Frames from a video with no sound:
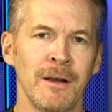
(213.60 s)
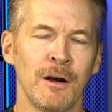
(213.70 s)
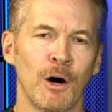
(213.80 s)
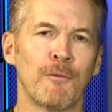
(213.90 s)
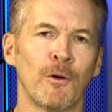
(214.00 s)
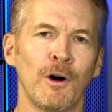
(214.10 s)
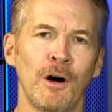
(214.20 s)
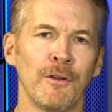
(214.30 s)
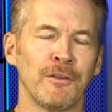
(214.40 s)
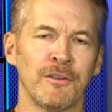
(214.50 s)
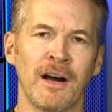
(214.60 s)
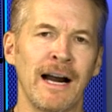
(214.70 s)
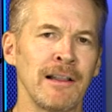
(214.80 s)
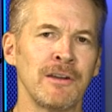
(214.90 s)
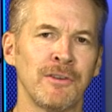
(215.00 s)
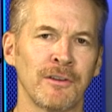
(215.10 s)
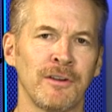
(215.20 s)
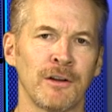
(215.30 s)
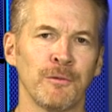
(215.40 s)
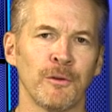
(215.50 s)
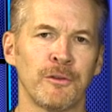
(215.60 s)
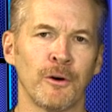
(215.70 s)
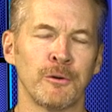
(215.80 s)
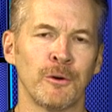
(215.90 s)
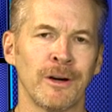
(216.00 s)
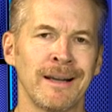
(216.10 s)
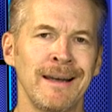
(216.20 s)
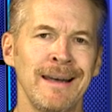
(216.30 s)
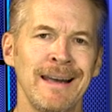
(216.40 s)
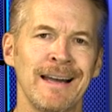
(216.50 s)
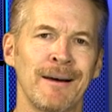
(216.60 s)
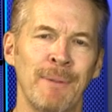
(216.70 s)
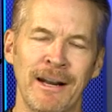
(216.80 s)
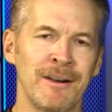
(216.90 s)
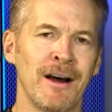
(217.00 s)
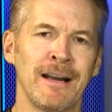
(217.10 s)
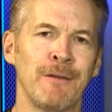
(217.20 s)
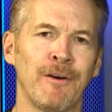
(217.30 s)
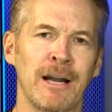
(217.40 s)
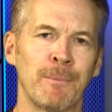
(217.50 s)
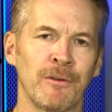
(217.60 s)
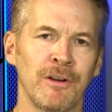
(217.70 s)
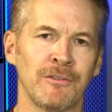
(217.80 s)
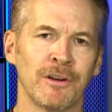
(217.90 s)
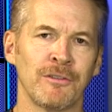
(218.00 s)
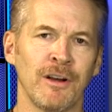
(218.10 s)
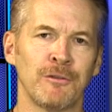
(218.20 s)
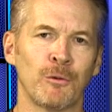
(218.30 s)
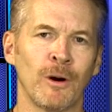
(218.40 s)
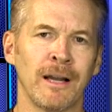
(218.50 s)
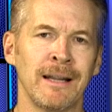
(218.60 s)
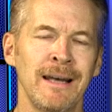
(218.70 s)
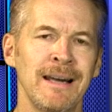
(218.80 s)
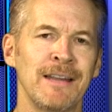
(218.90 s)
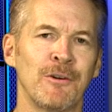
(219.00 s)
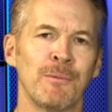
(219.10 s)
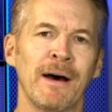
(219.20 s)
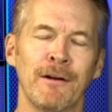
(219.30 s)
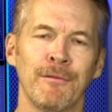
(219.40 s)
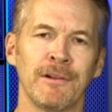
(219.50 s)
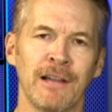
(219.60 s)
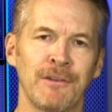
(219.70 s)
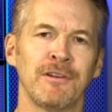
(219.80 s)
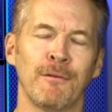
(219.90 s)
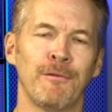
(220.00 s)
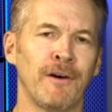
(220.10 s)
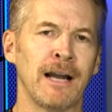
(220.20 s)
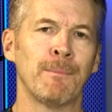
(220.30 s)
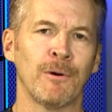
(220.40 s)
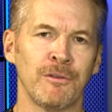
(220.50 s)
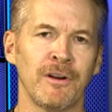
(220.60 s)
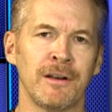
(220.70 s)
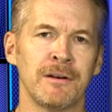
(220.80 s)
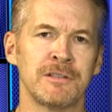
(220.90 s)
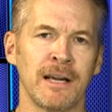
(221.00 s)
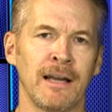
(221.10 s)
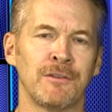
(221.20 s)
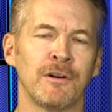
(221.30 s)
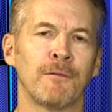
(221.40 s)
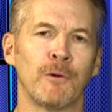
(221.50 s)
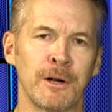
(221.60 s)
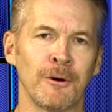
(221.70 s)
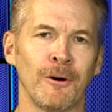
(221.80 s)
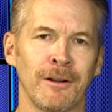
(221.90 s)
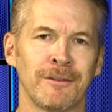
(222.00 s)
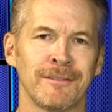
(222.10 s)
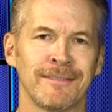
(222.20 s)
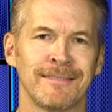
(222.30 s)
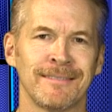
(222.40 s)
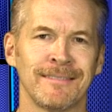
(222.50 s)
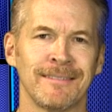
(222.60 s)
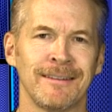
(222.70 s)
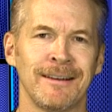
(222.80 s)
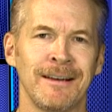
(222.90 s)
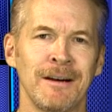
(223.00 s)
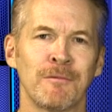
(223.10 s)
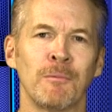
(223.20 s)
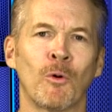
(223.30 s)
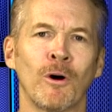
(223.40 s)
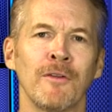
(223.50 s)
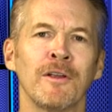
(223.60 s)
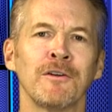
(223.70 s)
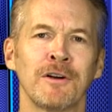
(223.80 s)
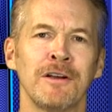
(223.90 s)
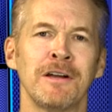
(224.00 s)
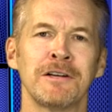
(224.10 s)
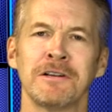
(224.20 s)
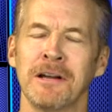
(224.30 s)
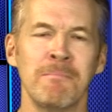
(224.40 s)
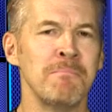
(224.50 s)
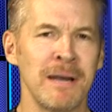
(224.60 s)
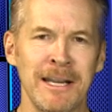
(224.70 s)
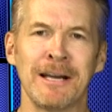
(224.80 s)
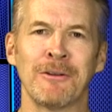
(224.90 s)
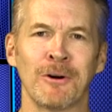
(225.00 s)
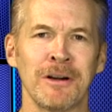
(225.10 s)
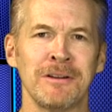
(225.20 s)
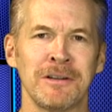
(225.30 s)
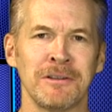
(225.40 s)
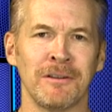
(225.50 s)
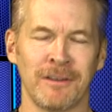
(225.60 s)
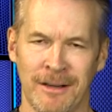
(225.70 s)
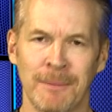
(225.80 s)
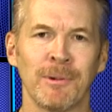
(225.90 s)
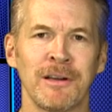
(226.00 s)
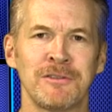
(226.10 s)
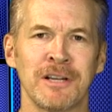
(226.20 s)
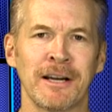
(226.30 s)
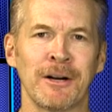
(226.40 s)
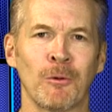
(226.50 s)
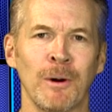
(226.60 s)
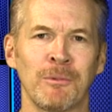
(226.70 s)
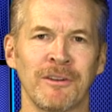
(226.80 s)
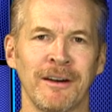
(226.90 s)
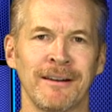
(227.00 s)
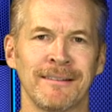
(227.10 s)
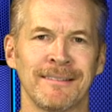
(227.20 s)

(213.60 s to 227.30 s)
Overall, this is highly successful surgery, about a 95% success rate, and there's about less than a 5% chance of recurrence. For more on this condition and many other conditions, please check out our website.